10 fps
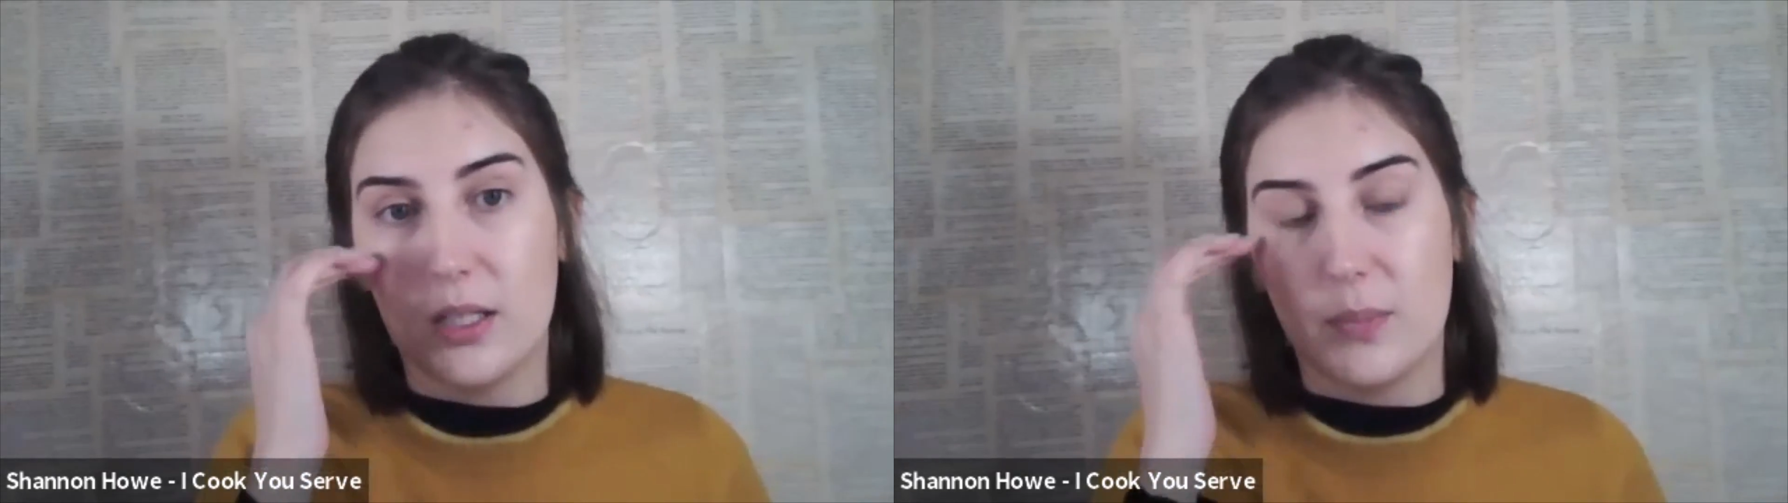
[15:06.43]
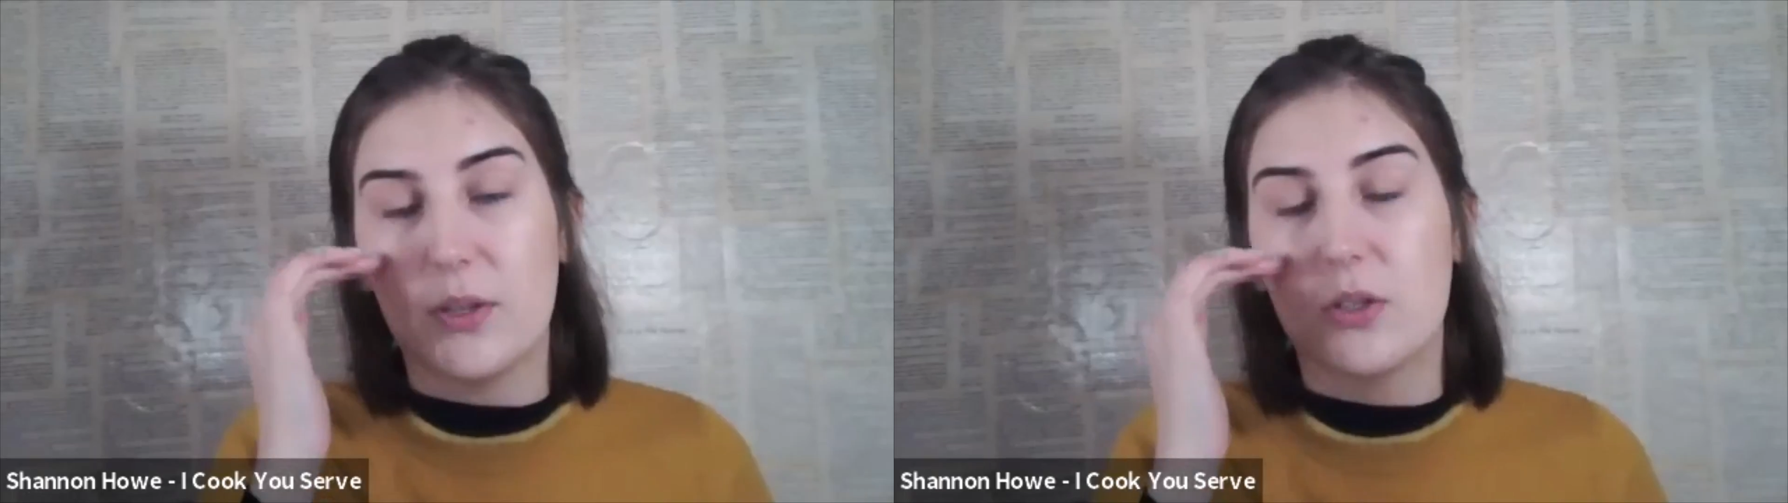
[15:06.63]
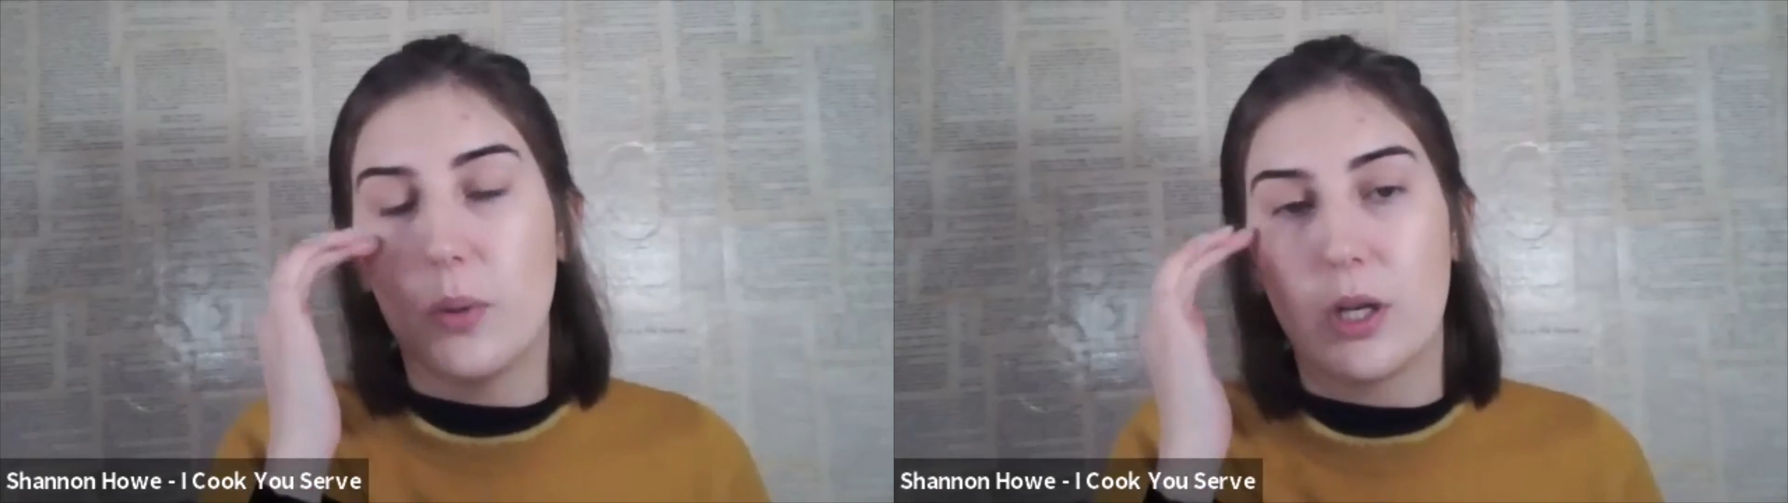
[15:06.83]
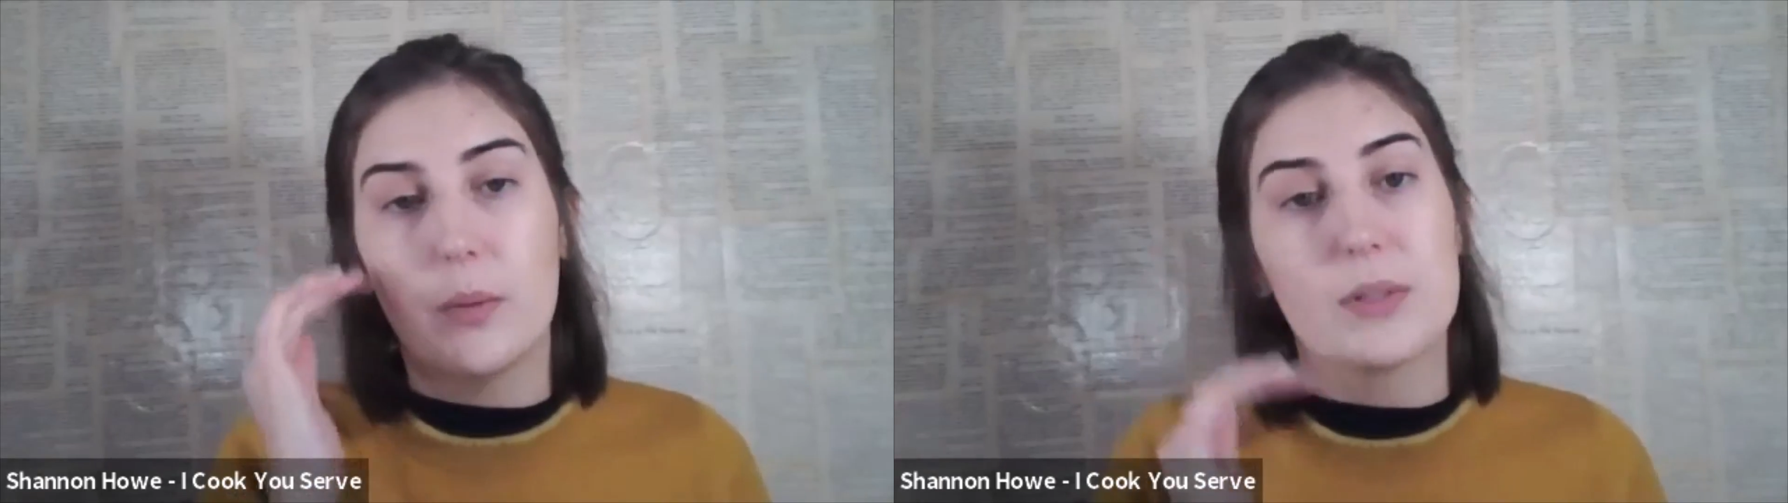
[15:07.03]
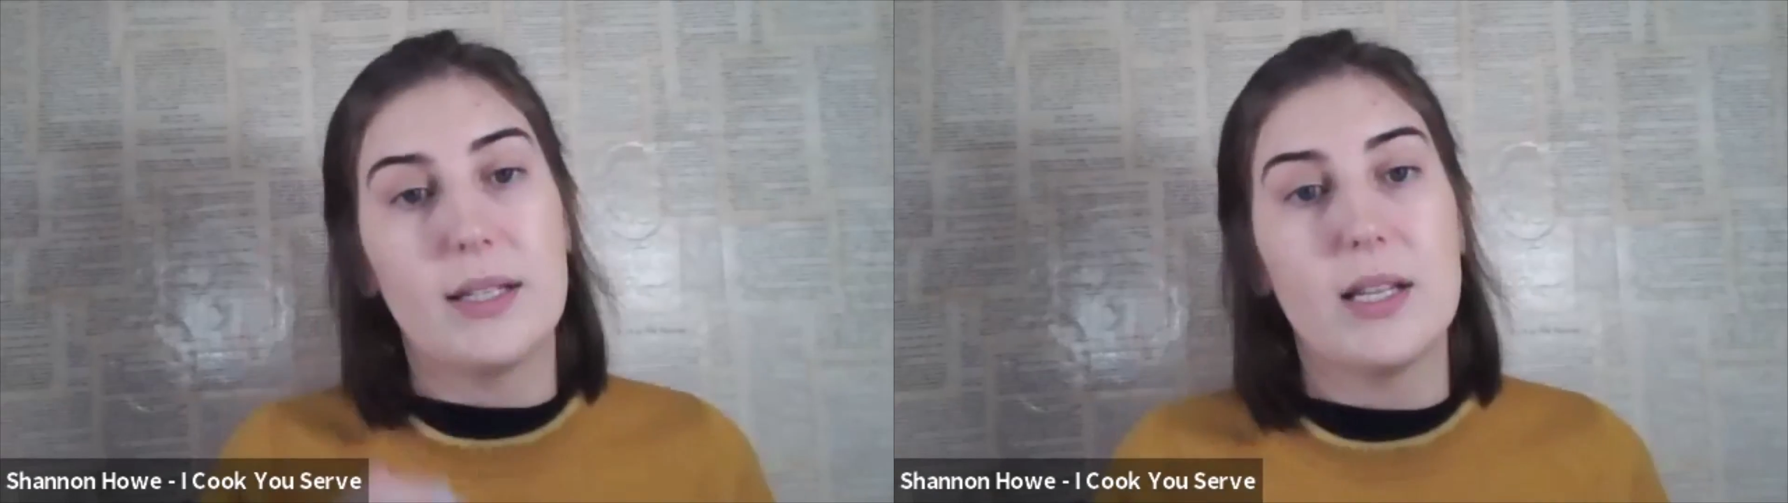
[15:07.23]
especially when it
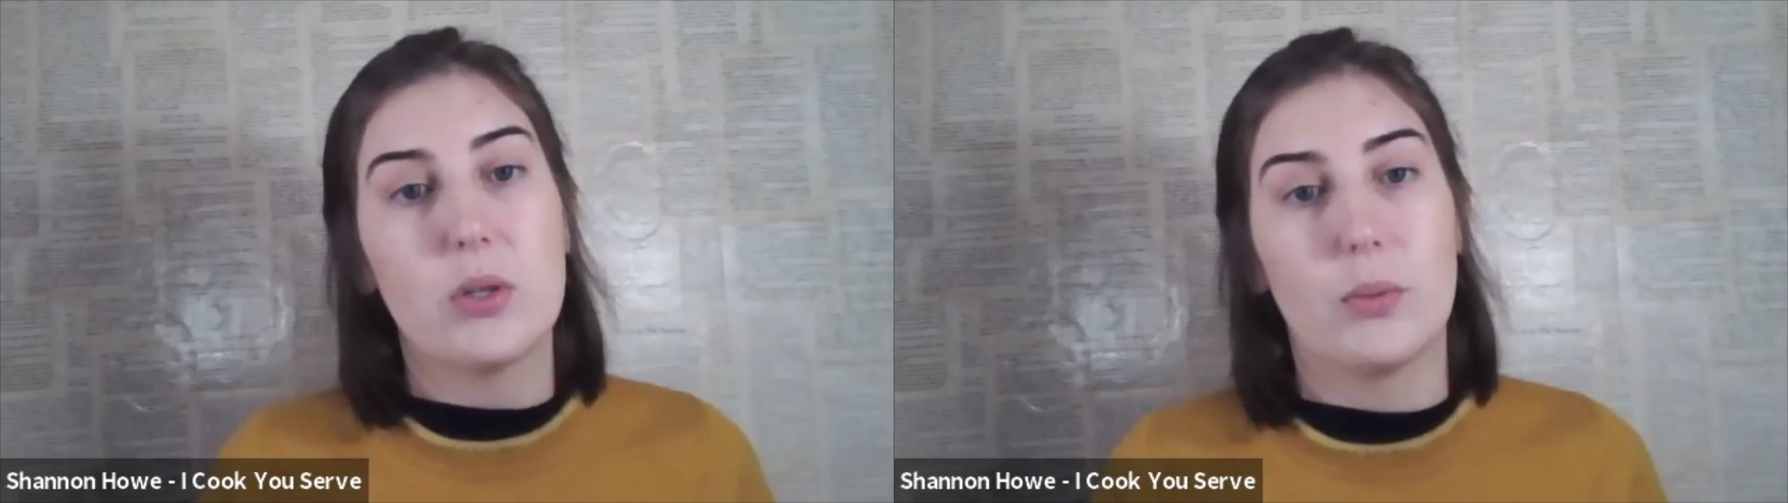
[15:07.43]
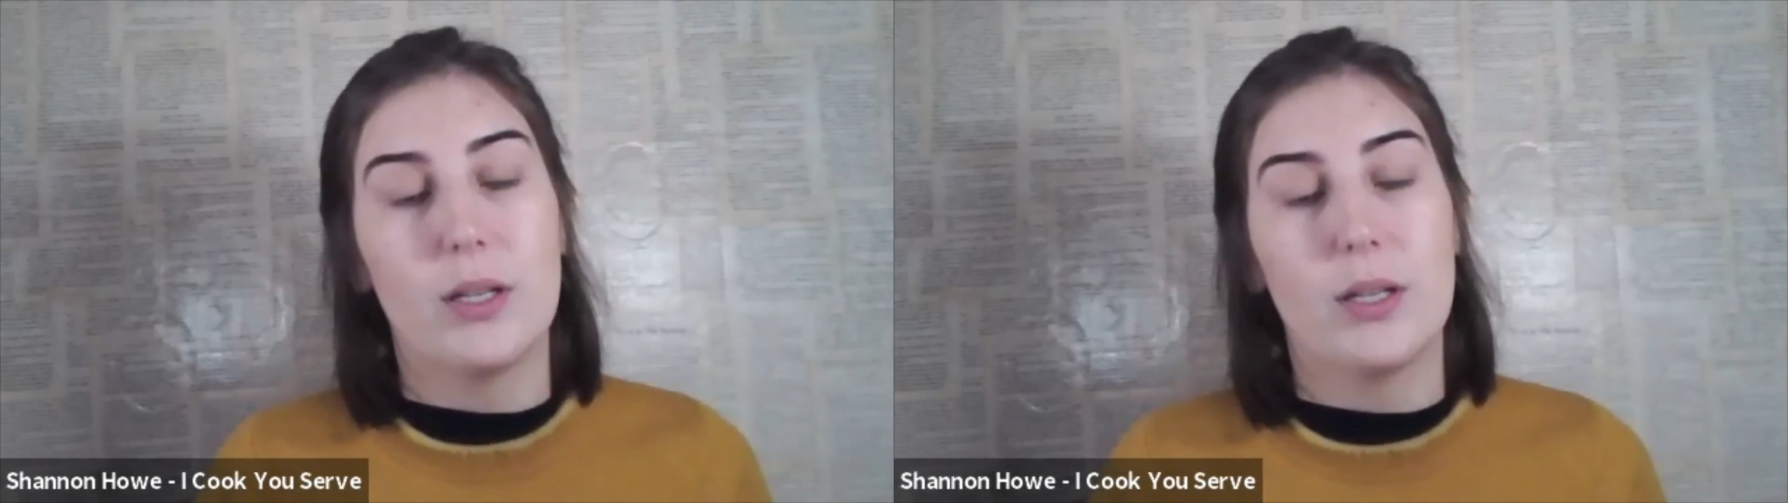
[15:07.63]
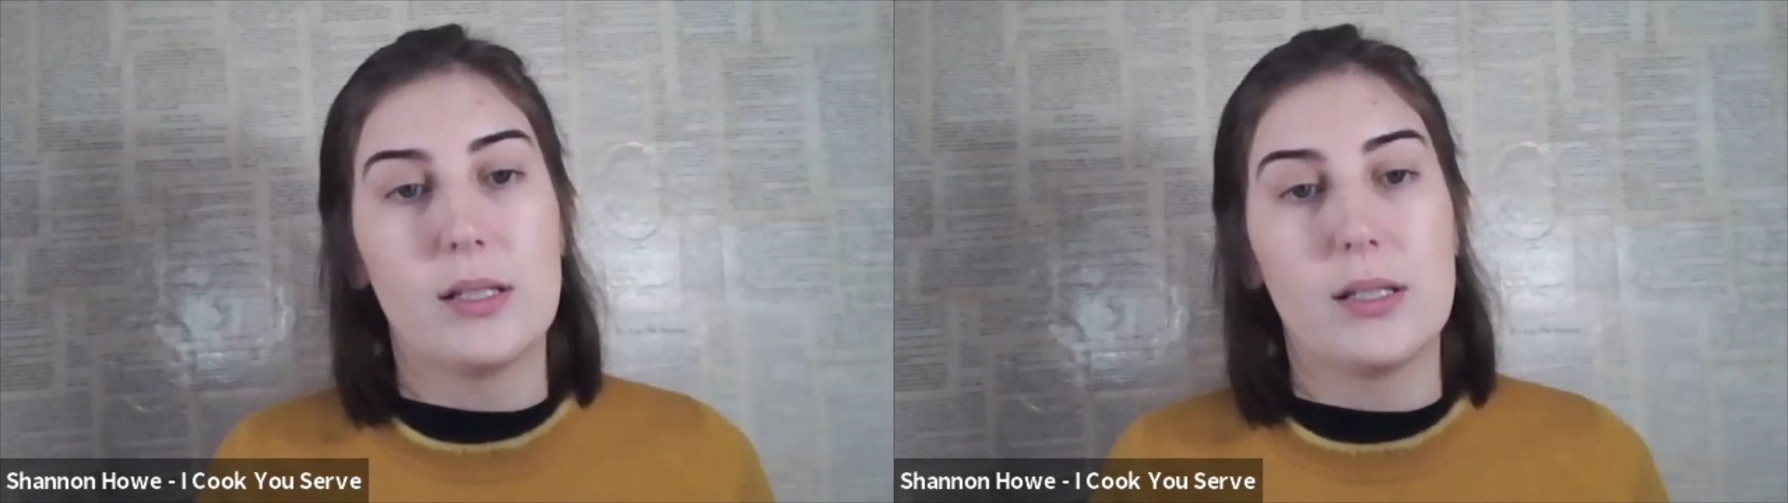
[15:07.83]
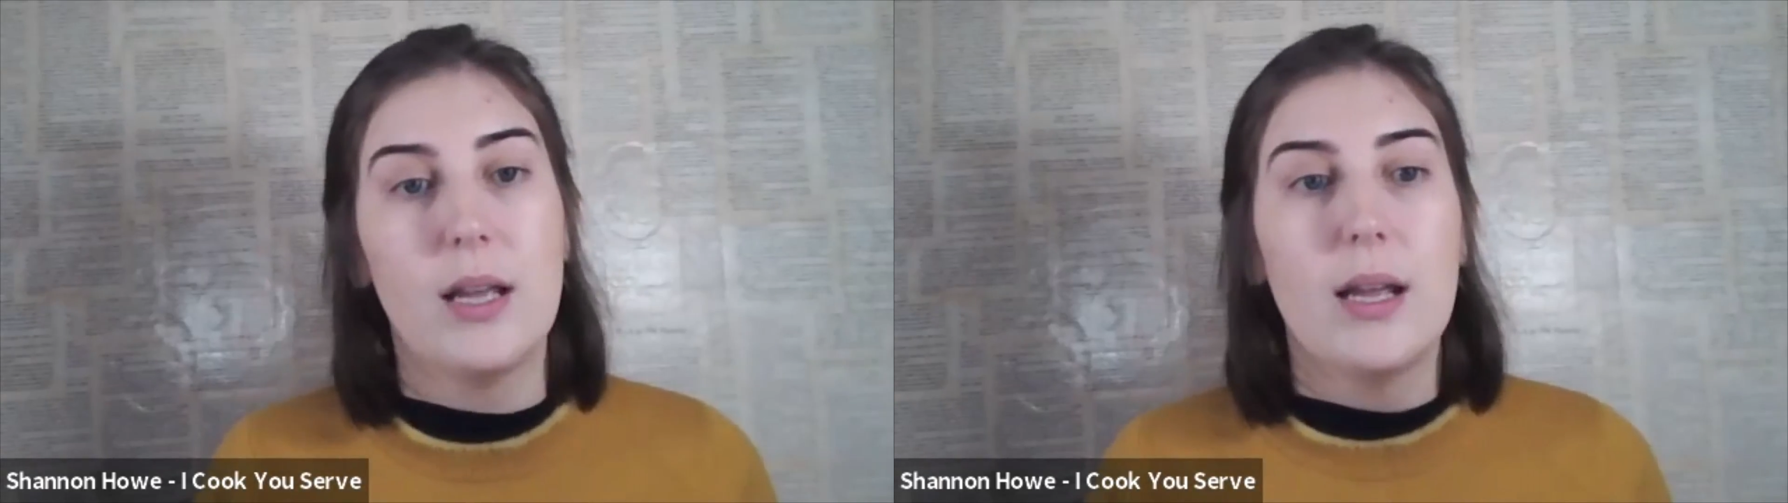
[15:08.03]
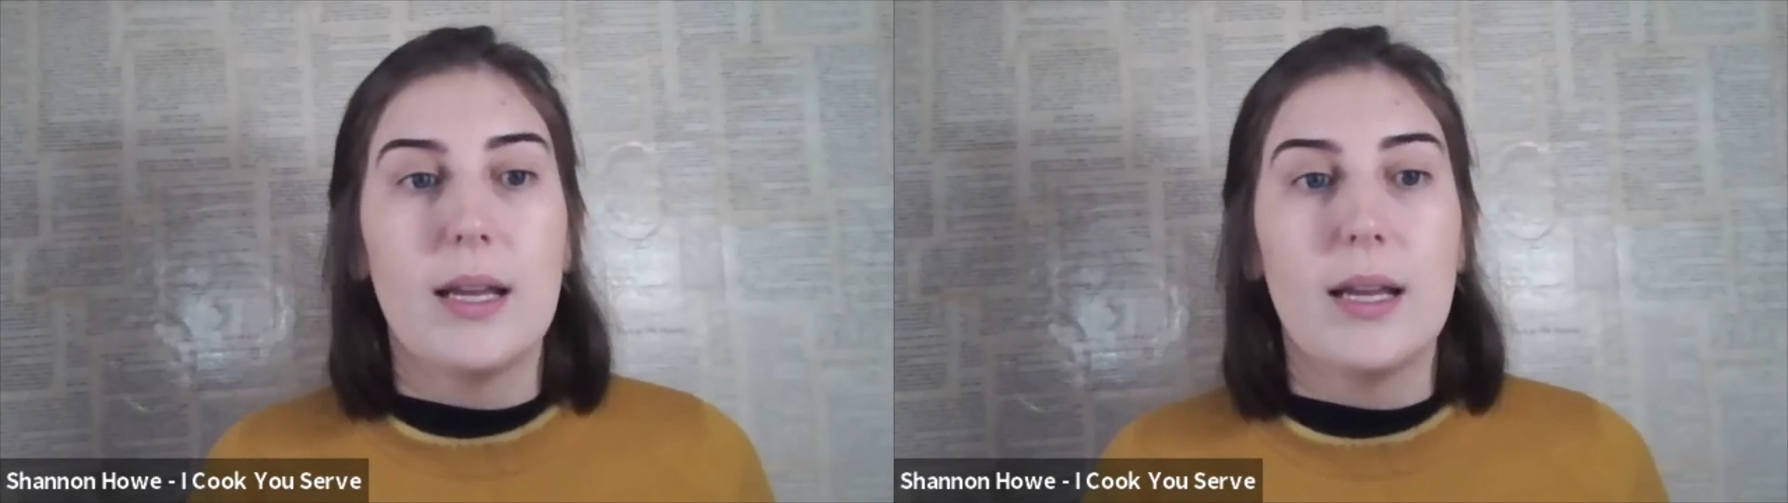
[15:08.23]
comes to little ones,